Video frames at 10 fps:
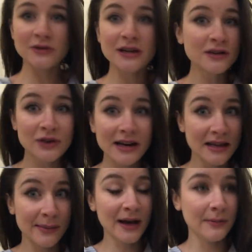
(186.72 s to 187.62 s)
which I didn't try
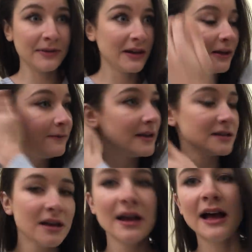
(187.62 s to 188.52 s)
them on, but they all
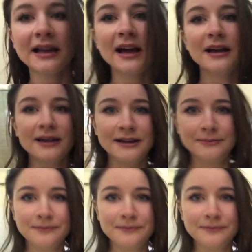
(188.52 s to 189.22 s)
fit. I got,